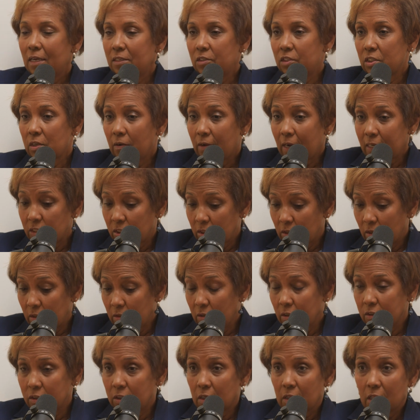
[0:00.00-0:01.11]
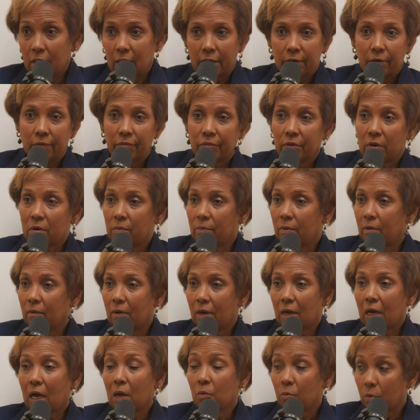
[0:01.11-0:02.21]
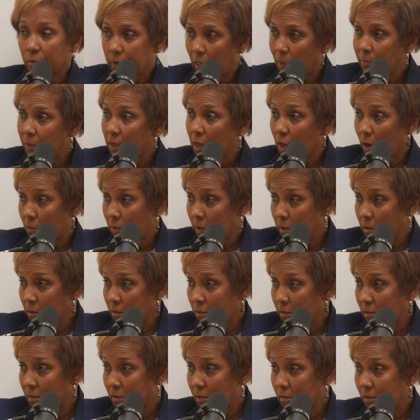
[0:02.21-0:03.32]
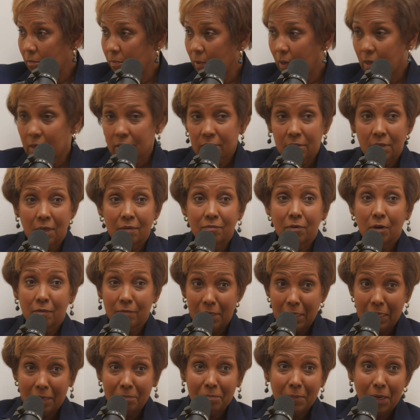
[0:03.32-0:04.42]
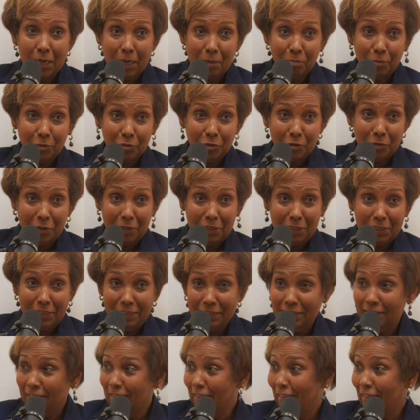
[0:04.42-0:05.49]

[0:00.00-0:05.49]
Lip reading: And so I saw the letter and thought, well, I will not be going because I've already had my opportunity.